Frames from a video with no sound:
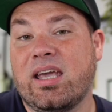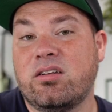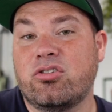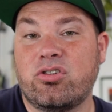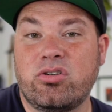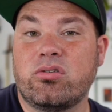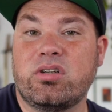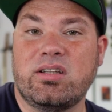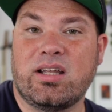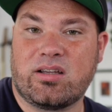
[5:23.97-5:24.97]
And the
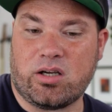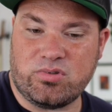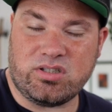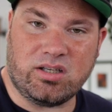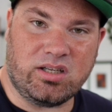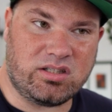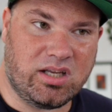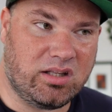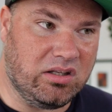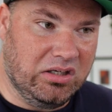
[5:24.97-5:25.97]
security that comes in is
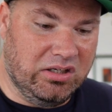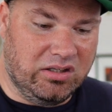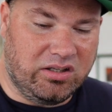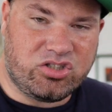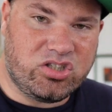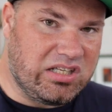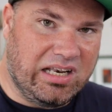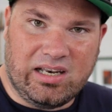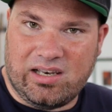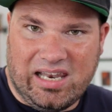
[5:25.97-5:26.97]
that there's just
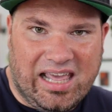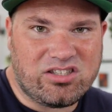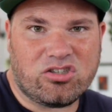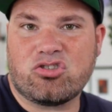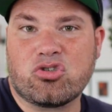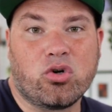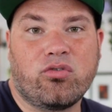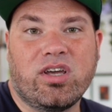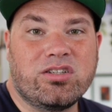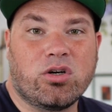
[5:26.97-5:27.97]
less
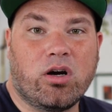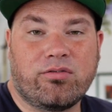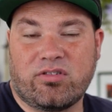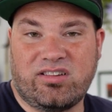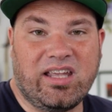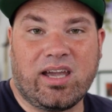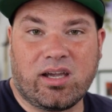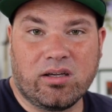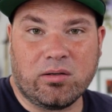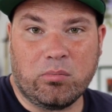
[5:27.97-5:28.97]
surface of
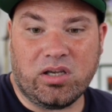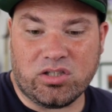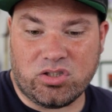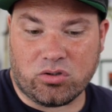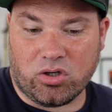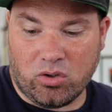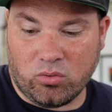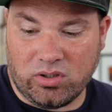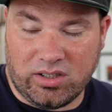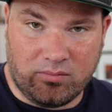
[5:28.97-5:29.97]
attack, because you're
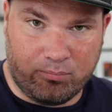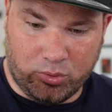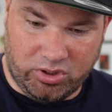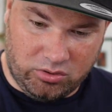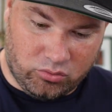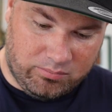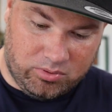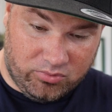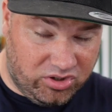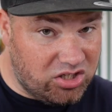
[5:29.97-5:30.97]
only putting your
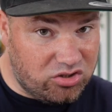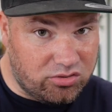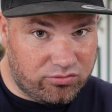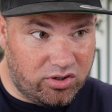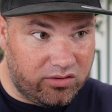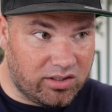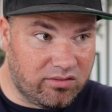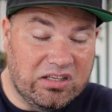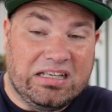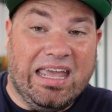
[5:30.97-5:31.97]
implementation, your front
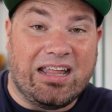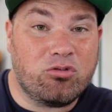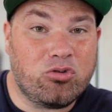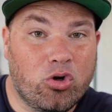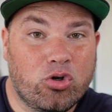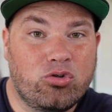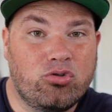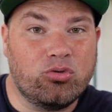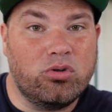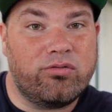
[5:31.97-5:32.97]
end, and talk
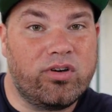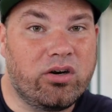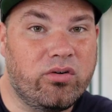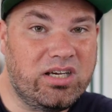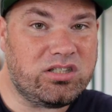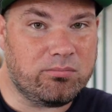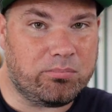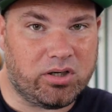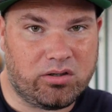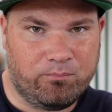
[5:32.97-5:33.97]
to the federation
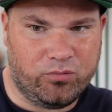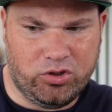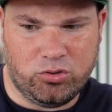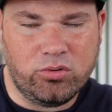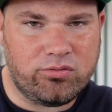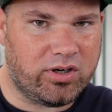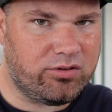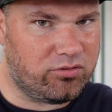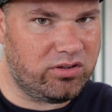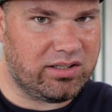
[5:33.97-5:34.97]
part, the unified
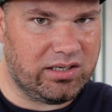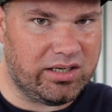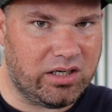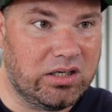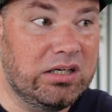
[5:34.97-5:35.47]
front end layer,